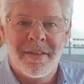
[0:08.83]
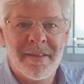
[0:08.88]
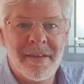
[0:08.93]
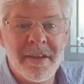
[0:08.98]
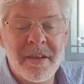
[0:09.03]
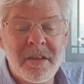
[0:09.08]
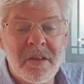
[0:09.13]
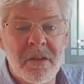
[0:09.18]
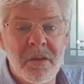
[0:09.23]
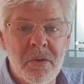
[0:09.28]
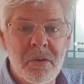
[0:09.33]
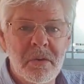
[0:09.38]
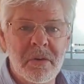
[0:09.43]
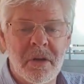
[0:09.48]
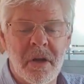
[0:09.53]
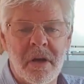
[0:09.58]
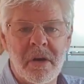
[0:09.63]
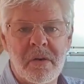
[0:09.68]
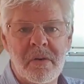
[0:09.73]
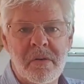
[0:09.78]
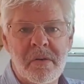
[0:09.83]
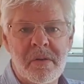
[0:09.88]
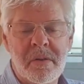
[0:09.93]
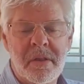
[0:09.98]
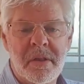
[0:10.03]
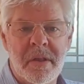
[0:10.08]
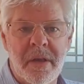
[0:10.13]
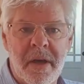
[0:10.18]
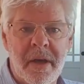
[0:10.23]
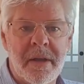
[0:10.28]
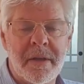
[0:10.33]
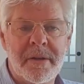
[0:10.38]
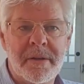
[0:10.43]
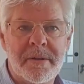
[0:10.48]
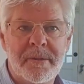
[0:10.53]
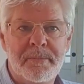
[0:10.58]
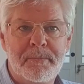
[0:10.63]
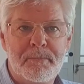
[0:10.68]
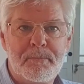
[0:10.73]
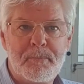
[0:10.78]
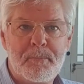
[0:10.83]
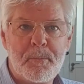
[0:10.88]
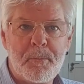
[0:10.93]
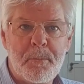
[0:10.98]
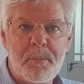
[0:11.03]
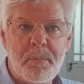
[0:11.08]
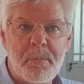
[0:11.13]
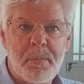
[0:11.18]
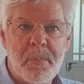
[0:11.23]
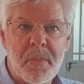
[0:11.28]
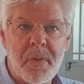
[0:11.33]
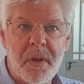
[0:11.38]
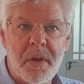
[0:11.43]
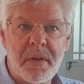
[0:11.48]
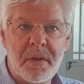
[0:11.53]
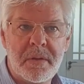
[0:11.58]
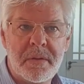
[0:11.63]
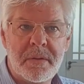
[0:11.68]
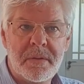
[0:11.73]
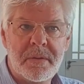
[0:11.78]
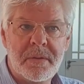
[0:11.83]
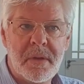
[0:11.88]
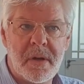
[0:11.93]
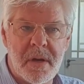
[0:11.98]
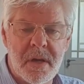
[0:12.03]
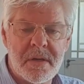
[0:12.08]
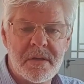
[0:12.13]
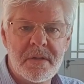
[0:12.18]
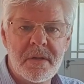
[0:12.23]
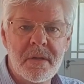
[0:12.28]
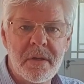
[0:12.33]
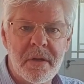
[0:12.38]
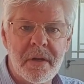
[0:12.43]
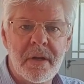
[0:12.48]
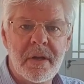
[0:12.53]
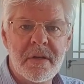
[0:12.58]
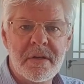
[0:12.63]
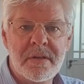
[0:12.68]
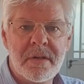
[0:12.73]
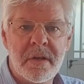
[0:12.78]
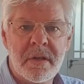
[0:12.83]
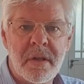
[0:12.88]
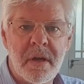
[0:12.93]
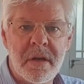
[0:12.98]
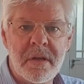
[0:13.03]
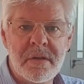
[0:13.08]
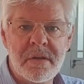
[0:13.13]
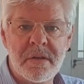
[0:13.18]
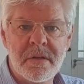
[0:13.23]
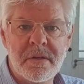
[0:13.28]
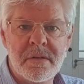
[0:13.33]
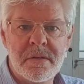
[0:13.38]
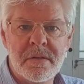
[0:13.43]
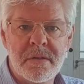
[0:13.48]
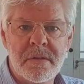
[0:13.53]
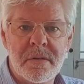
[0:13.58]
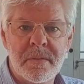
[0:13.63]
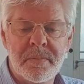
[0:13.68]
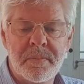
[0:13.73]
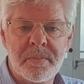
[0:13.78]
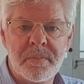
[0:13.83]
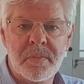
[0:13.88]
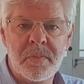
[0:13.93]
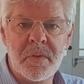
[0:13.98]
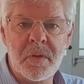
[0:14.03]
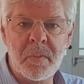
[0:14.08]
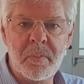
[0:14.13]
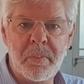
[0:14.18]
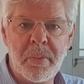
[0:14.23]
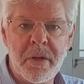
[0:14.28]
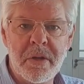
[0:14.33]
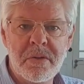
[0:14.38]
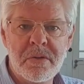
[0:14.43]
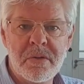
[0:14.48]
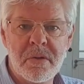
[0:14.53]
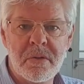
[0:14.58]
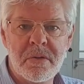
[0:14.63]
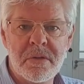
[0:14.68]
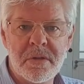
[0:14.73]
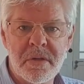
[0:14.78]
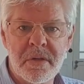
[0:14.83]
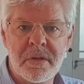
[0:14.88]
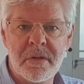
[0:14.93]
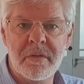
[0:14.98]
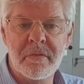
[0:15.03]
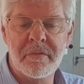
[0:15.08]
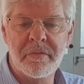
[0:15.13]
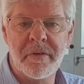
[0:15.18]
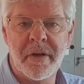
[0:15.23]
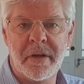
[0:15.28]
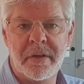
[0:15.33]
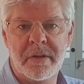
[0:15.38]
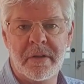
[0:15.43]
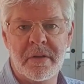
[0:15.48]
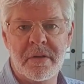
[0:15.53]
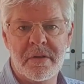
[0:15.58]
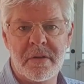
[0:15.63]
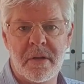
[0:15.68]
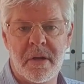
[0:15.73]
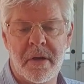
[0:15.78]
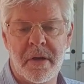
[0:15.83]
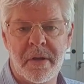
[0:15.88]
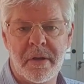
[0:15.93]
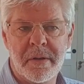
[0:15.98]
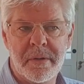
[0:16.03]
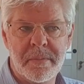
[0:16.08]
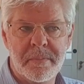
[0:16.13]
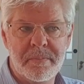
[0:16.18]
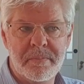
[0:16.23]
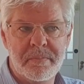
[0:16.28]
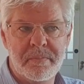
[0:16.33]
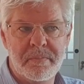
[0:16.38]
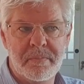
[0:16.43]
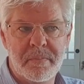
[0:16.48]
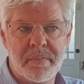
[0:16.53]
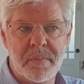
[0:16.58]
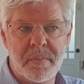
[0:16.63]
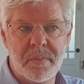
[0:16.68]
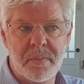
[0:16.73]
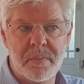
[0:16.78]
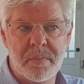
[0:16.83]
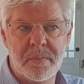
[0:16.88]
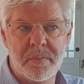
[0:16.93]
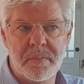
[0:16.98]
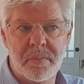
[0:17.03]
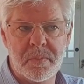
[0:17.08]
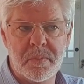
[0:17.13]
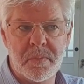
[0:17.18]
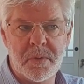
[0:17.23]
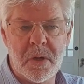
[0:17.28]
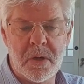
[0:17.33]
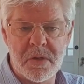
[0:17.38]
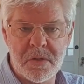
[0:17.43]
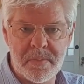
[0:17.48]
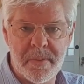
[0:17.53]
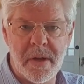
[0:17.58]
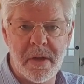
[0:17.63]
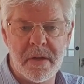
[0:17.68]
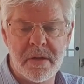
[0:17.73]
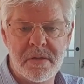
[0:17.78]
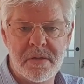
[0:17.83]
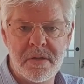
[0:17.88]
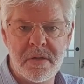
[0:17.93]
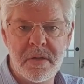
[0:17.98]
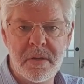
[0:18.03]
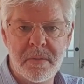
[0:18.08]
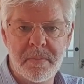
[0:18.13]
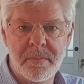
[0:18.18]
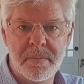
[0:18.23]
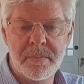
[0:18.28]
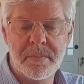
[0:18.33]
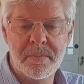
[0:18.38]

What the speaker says: Did you know that trust in real estate agents depends on certain factors like transparency,